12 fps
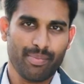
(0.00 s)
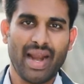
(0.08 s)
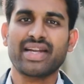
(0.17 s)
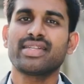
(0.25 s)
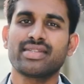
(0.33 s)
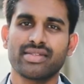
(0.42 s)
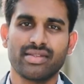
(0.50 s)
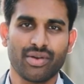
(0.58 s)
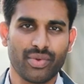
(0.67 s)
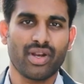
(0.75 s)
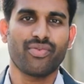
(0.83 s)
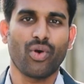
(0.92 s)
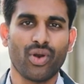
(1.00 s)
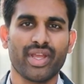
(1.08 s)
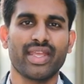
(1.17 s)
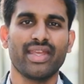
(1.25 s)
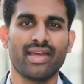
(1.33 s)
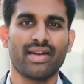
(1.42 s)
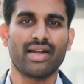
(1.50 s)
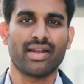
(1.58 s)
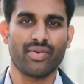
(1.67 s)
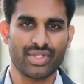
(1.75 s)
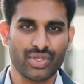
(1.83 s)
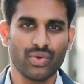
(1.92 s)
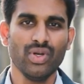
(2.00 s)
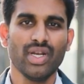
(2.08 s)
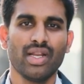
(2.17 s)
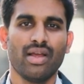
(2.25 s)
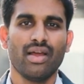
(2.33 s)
practices that we are following here at our school,